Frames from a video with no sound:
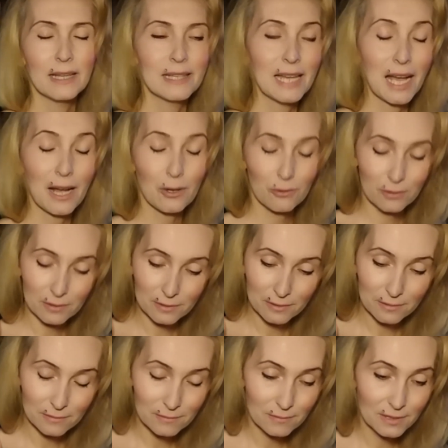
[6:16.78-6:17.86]
now
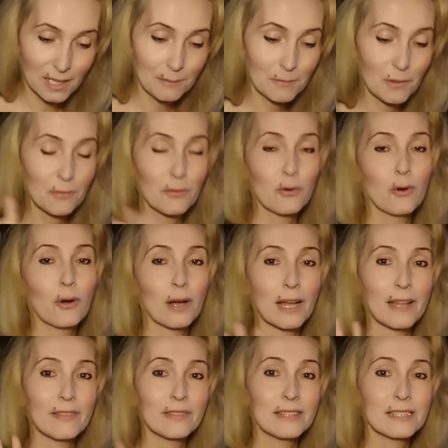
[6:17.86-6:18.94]
number 4,
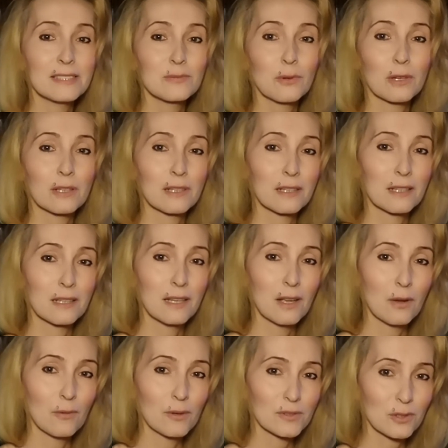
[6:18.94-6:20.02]
and this one
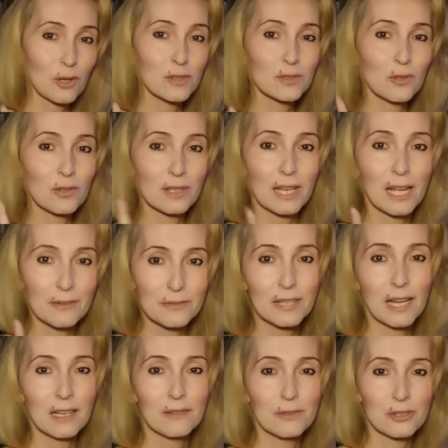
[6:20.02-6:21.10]
was also on live
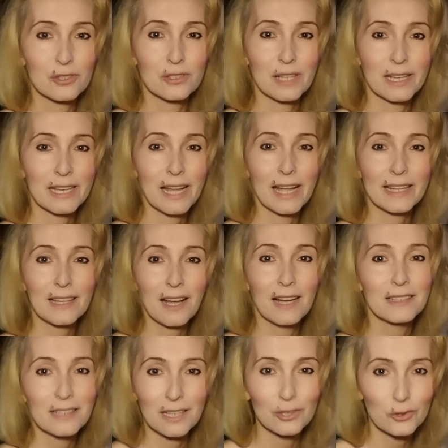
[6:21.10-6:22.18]
television, and I
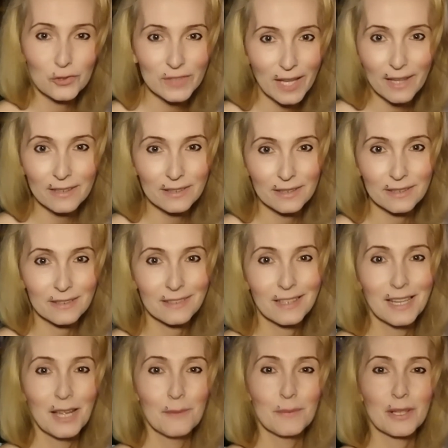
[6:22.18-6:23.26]
can't understand it
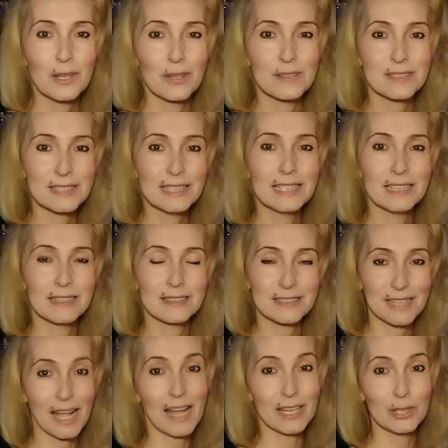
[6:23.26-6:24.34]
because, see,
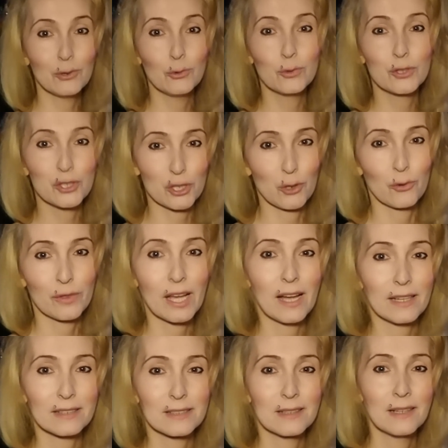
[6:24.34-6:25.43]
Sky News showed
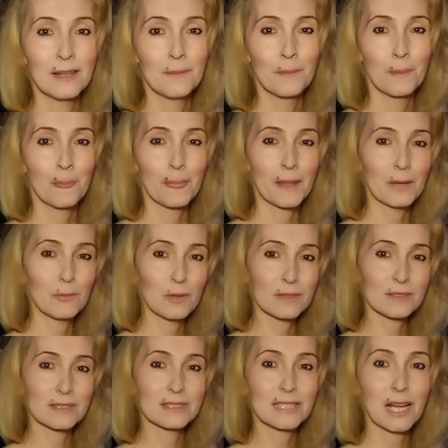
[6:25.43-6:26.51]
that. It
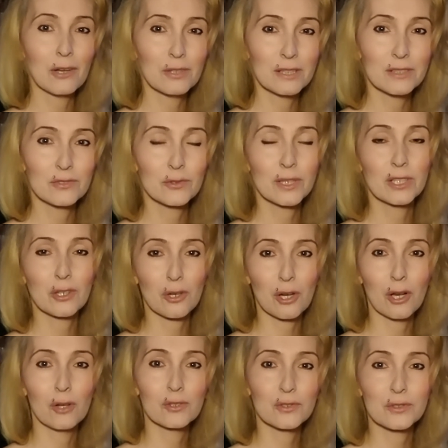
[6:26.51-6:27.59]
was in Downing Street or
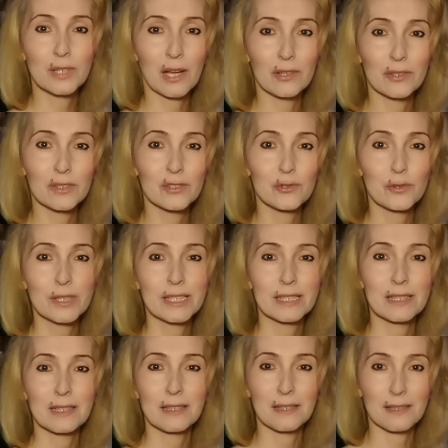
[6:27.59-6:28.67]
close to Downing Street.